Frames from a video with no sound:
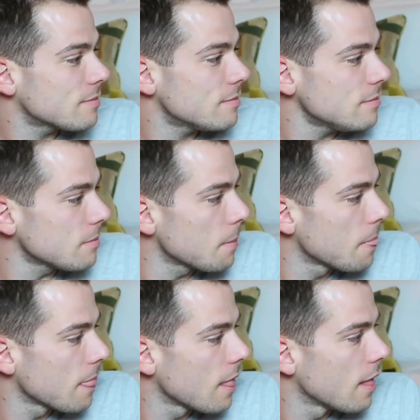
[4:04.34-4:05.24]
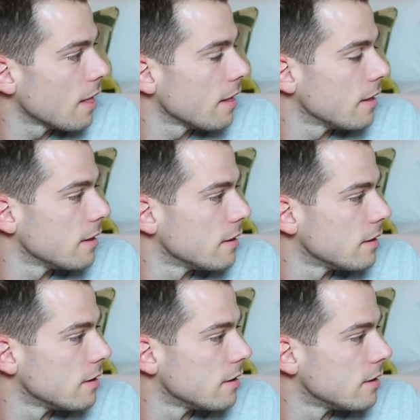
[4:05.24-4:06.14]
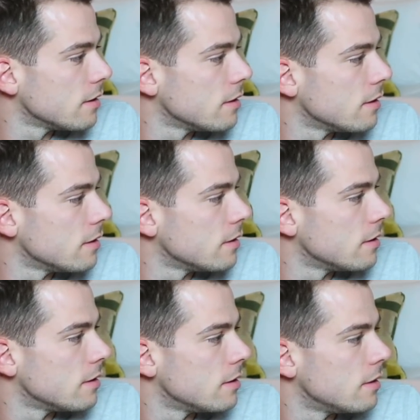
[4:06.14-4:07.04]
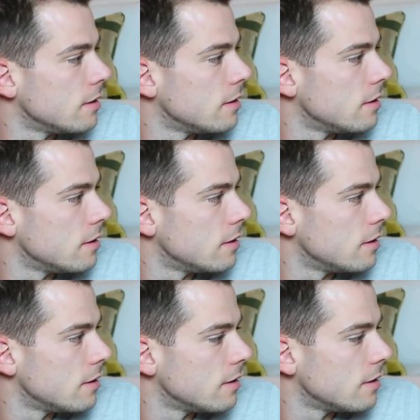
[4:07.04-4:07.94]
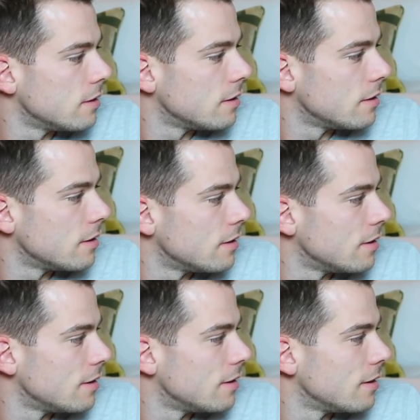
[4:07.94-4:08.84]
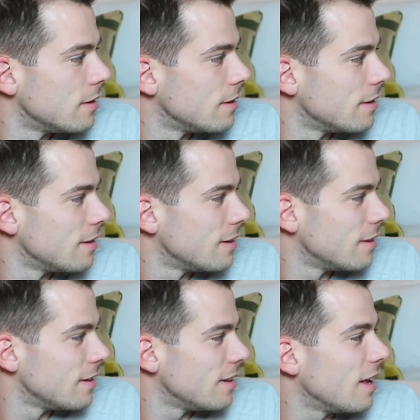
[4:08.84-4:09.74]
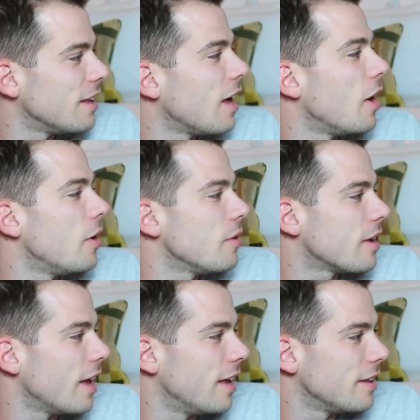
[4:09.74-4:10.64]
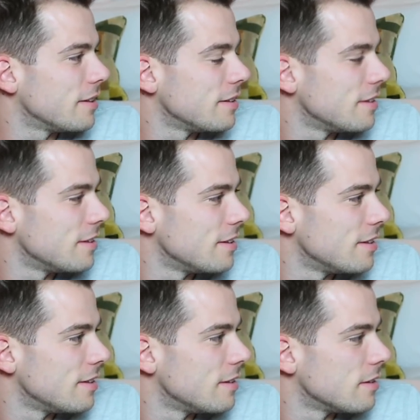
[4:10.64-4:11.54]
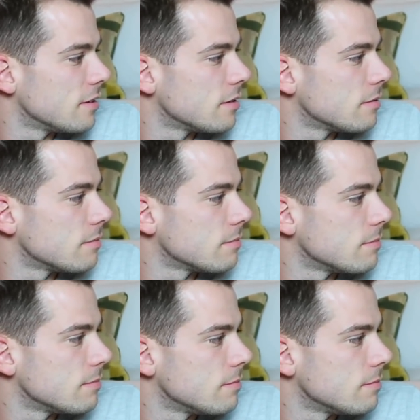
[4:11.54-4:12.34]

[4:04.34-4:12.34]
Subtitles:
This person isn't speaking.